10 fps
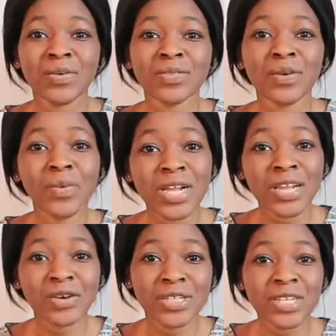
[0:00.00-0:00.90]
the
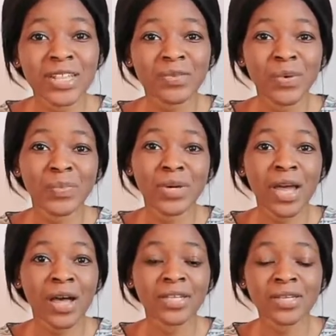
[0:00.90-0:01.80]
weekly content that we put
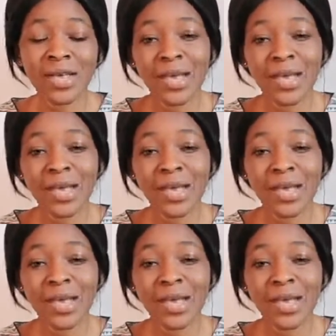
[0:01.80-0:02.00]
out.